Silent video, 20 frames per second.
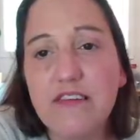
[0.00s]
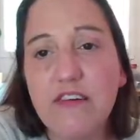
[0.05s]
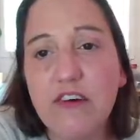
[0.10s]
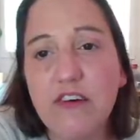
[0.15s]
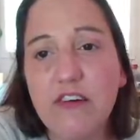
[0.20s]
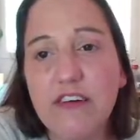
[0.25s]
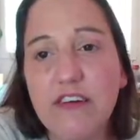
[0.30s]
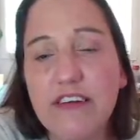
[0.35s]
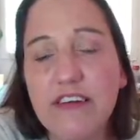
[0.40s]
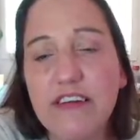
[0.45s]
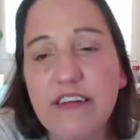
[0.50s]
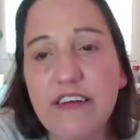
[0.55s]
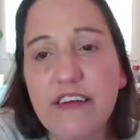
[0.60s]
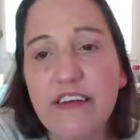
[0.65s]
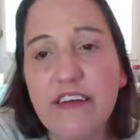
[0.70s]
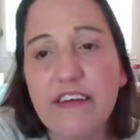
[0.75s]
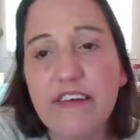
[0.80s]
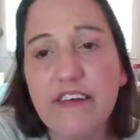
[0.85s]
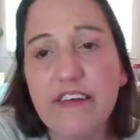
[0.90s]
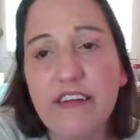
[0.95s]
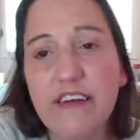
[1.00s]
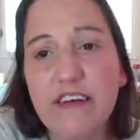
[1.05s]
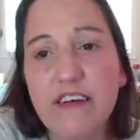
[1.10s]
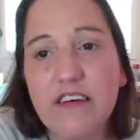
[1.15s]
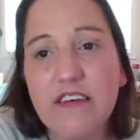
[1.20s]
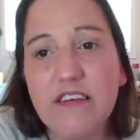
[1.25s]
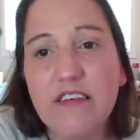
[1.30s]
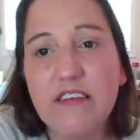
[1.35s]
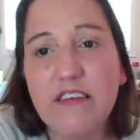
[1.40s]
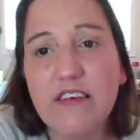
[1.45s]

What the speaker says: garden area.